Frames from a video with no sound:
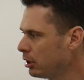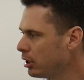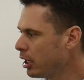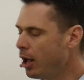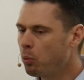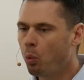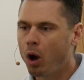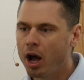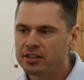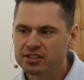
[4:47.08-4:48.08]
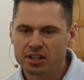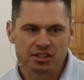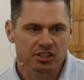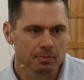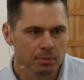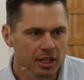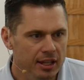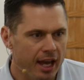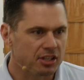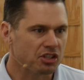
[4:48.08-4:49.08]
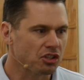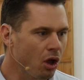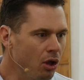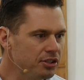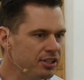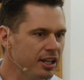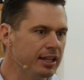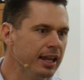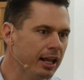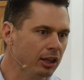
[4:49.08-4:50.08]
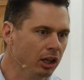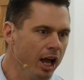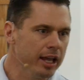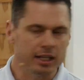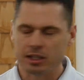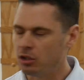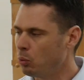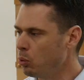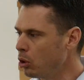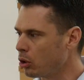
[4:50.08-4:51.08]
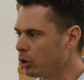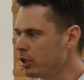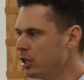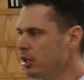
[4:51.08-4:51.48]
God wants us to be that salt and that light in the world